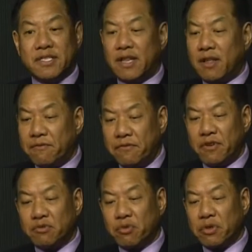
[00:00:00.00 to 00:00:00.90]
and they're
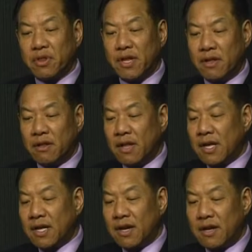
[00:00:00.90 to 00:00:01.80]
filled with legal
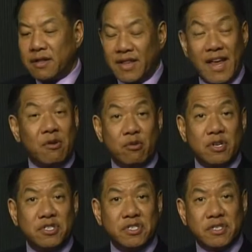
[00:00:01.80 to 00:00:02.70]

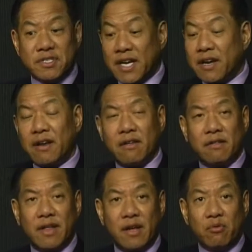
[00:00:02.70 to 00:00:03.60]
language and technical
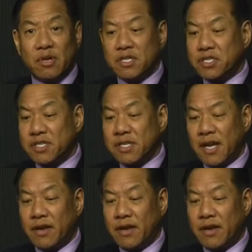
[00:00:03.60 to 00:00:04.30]
language, and